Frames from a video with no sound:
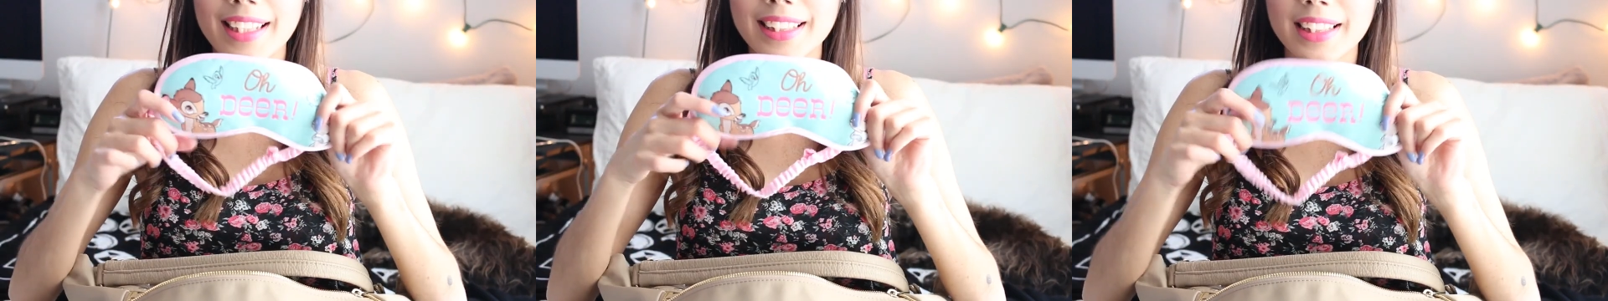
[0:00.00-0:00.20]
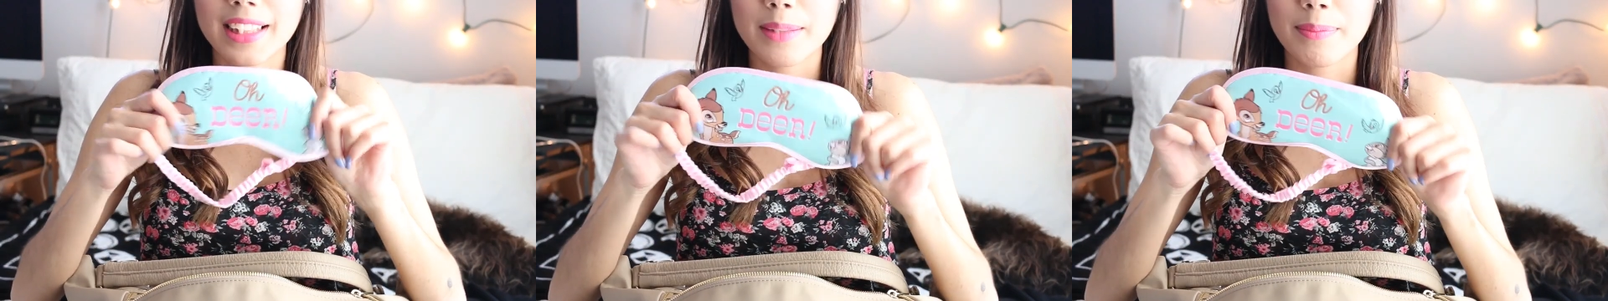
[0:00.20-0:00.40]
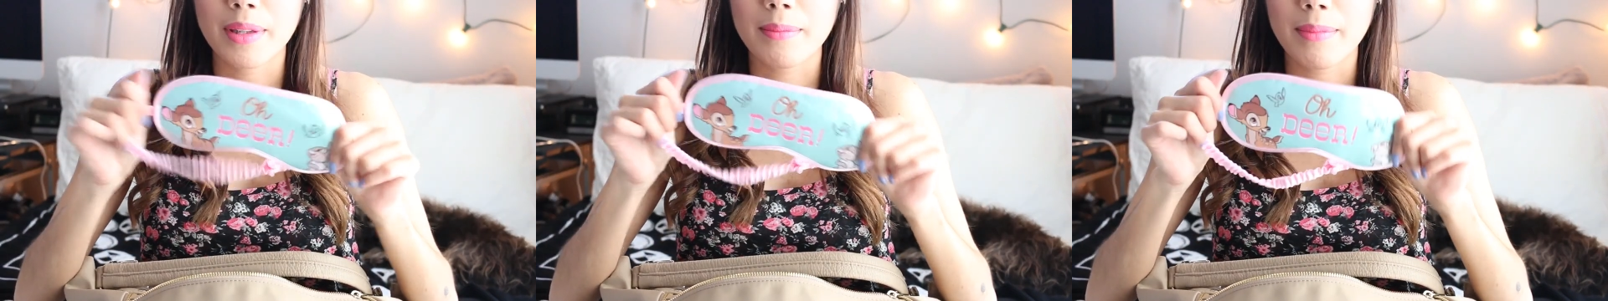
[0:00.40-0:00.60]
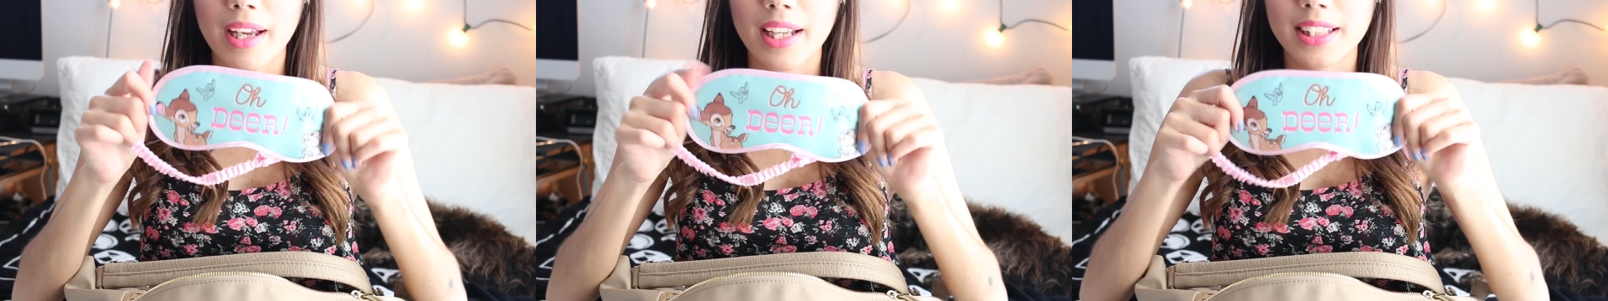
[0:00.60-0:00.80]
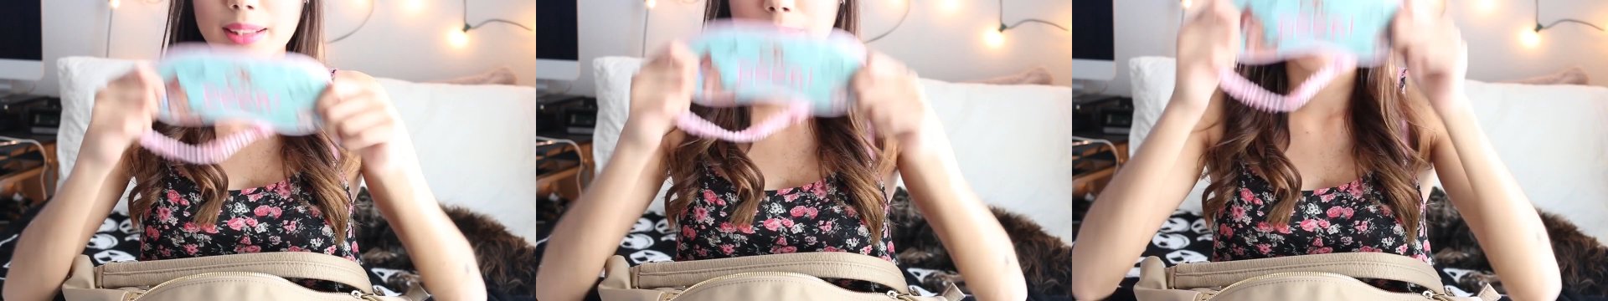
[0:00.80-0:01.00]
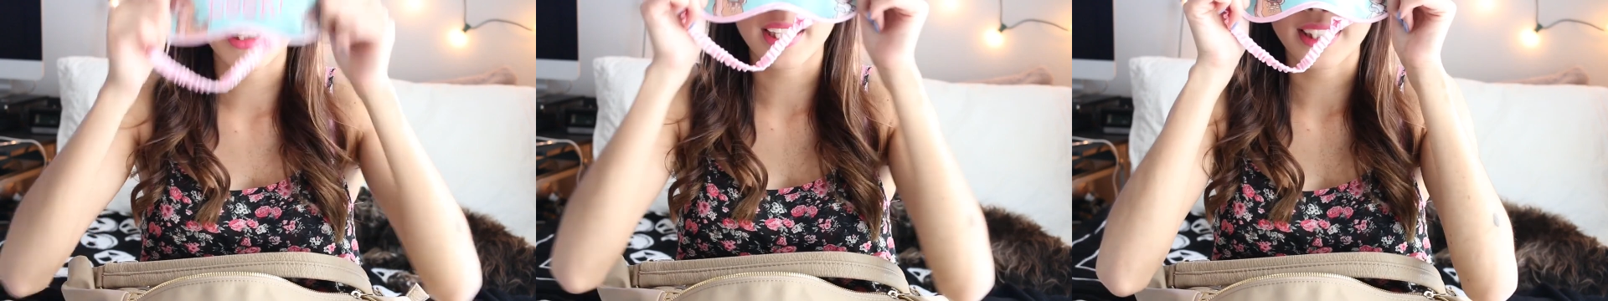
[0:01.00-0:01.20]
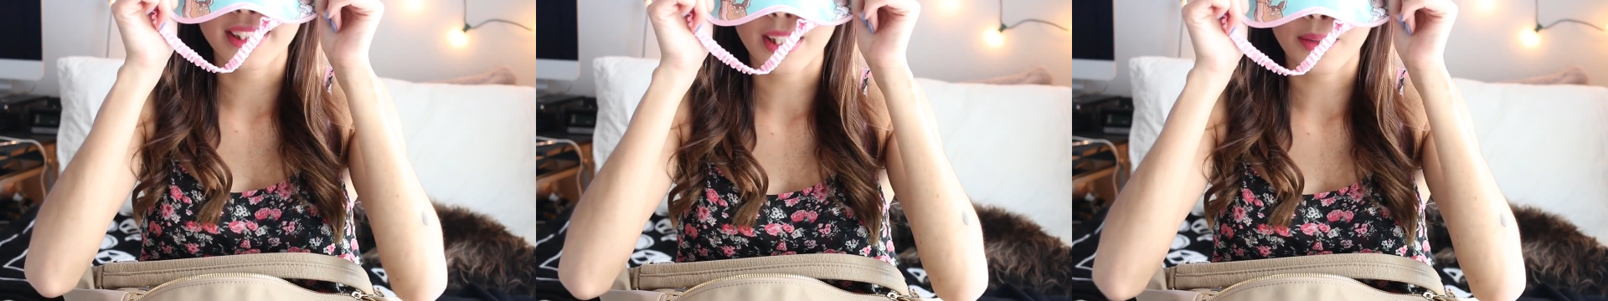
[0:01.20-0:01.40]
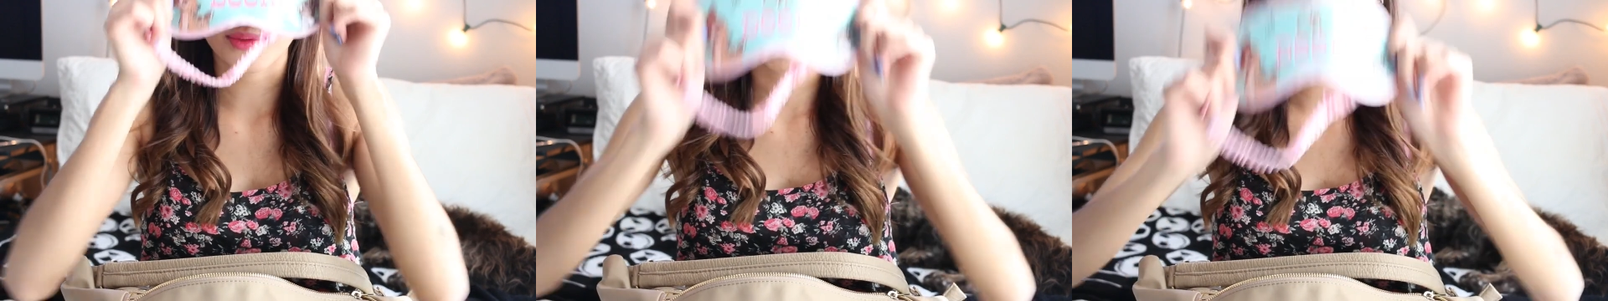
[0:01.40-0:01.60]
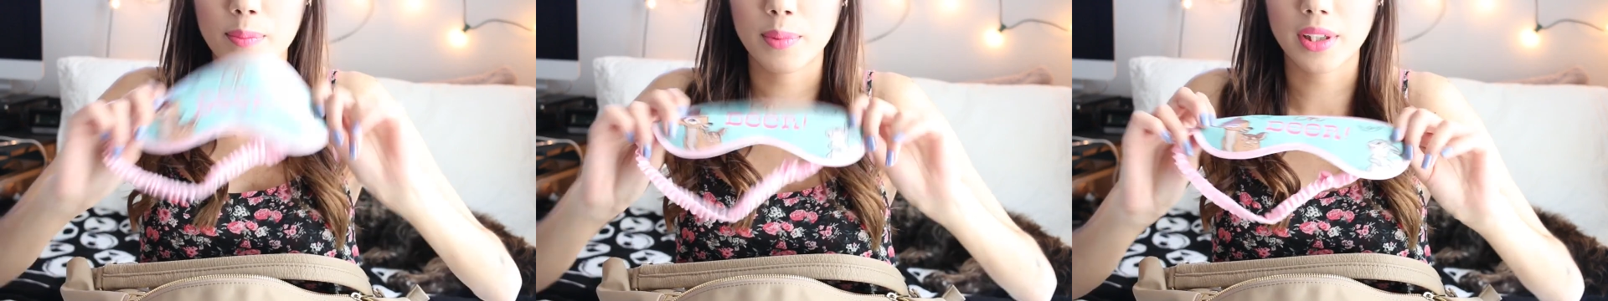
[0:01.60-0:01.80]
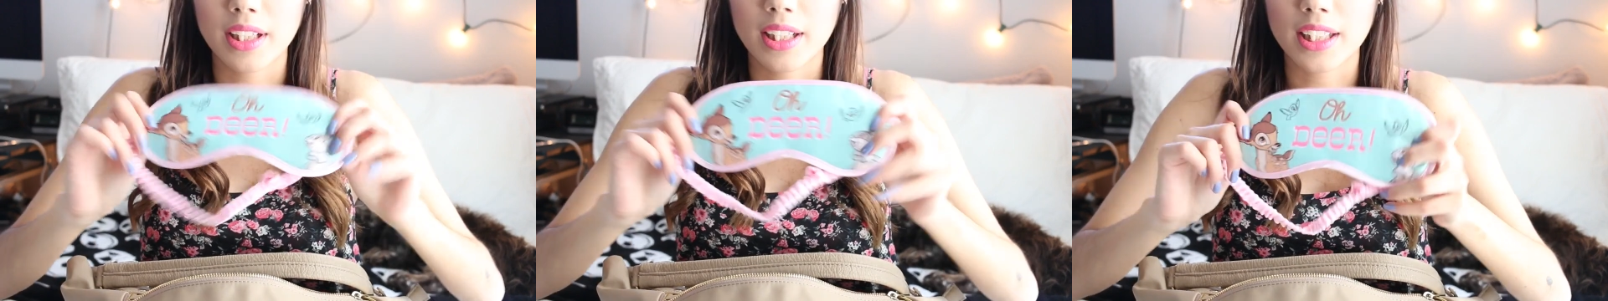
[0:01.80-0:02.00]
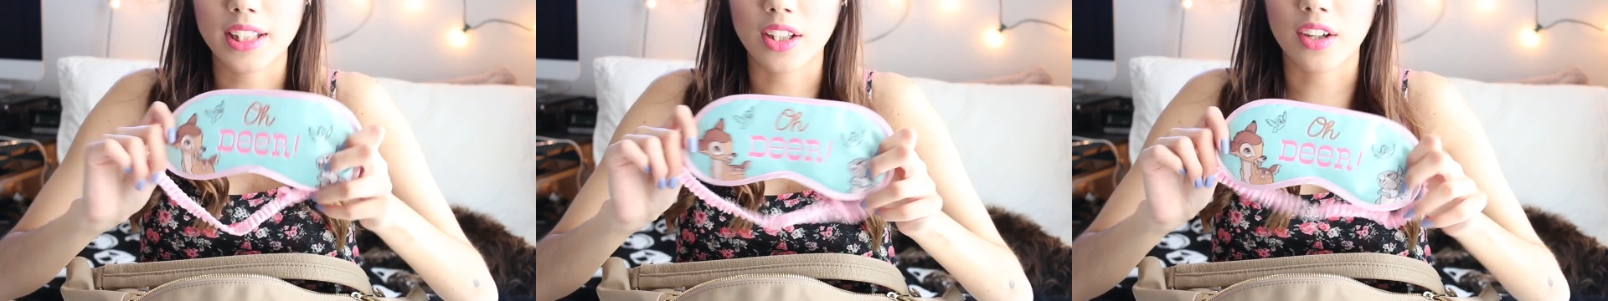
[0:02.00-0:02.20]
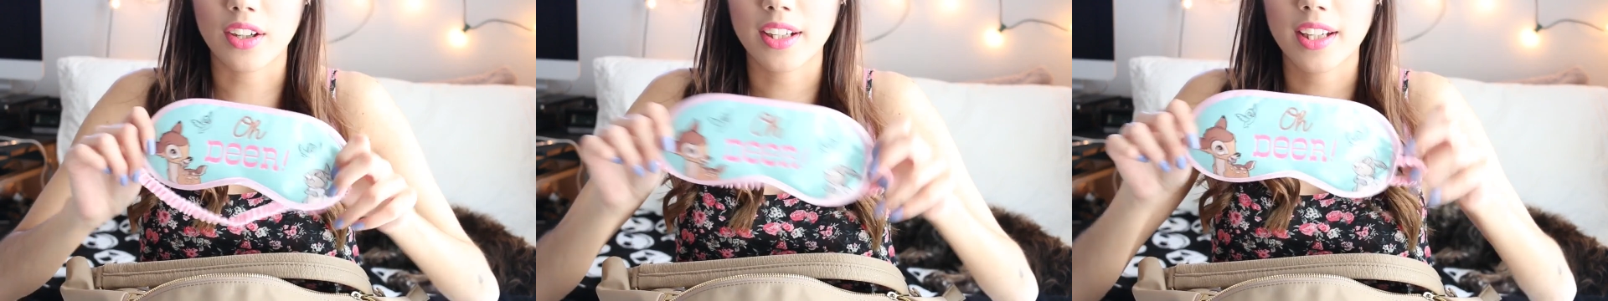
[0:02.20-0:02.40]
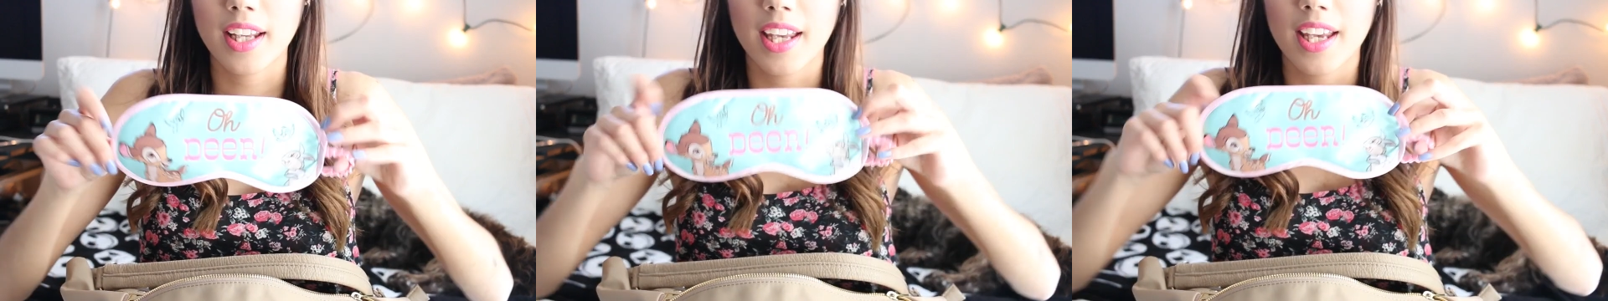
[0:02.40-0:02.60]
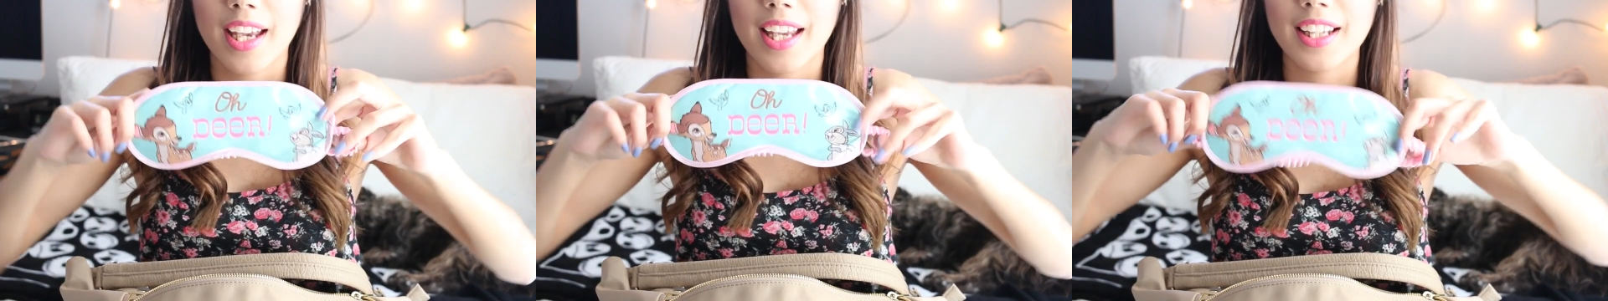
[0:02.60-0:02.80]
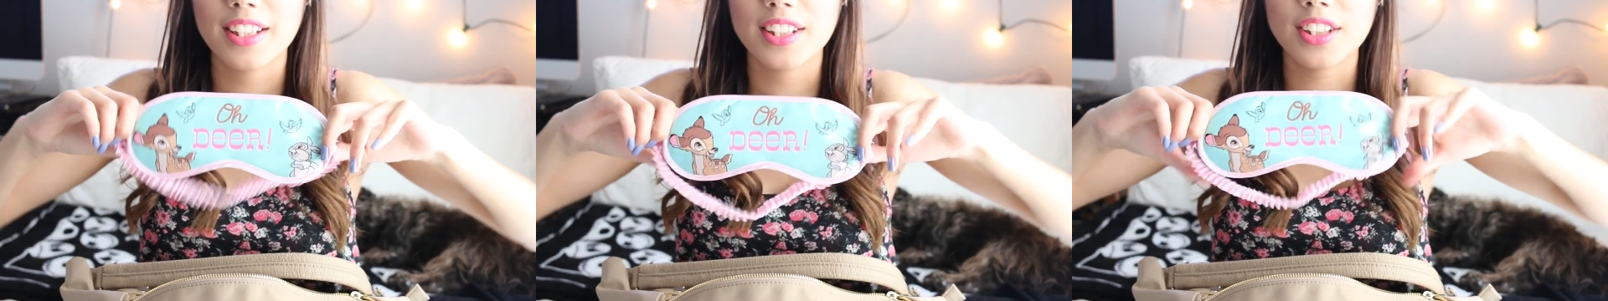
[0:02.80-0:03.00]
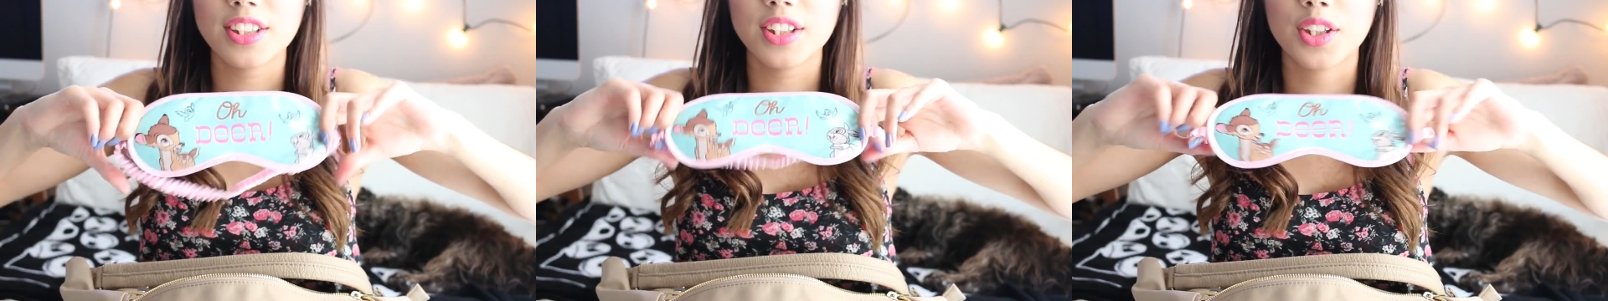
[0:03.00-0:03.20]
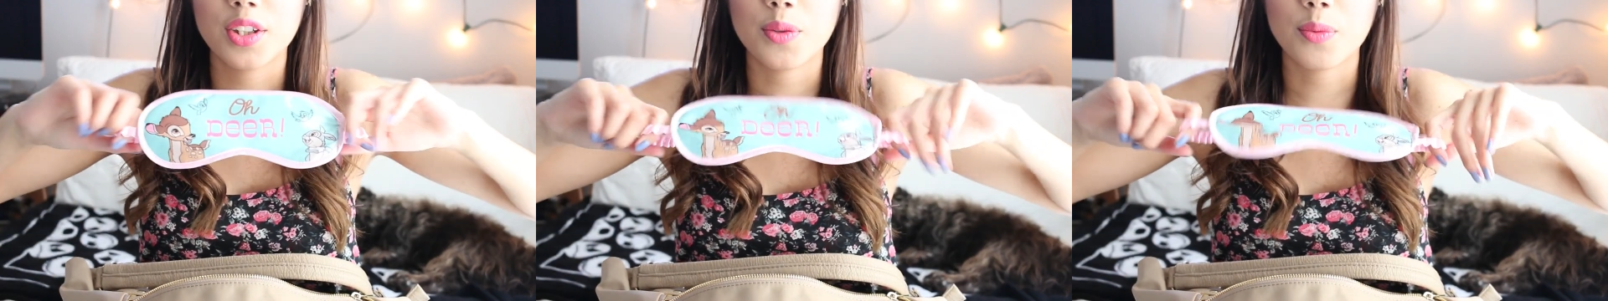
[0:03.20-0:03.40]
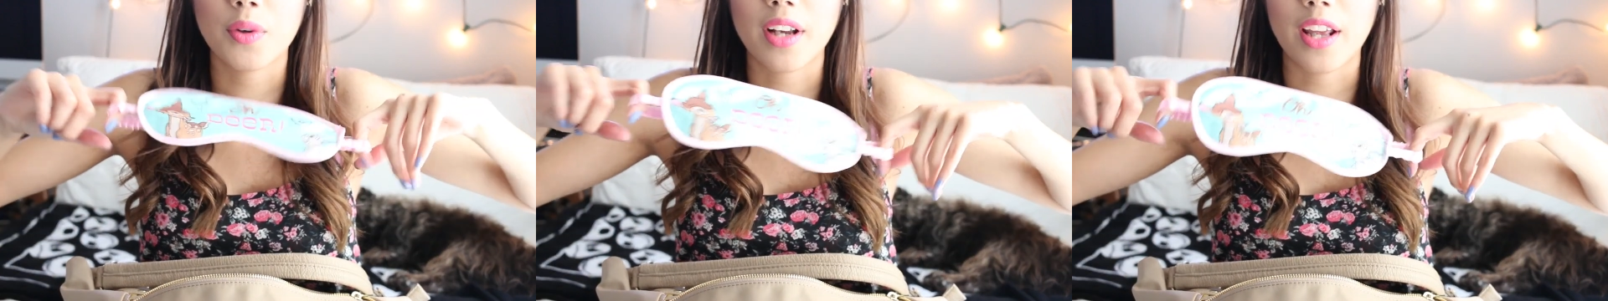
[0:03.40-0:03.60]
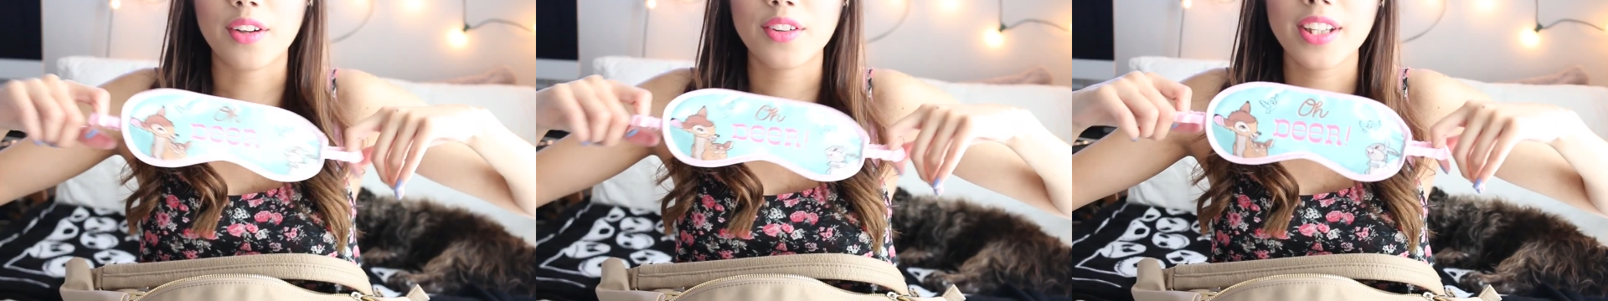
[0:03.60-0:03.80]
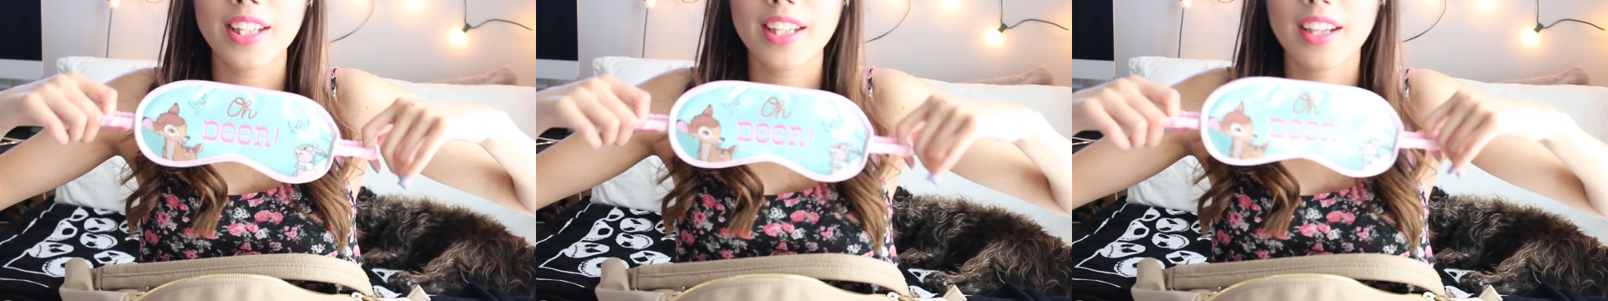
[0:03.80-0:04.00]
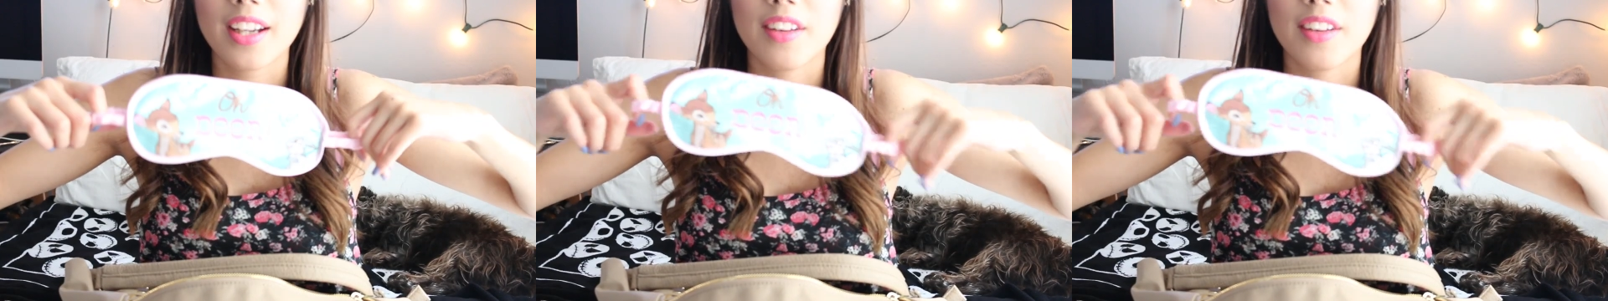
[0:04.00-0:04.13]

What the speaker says: [unreadable: no face in view]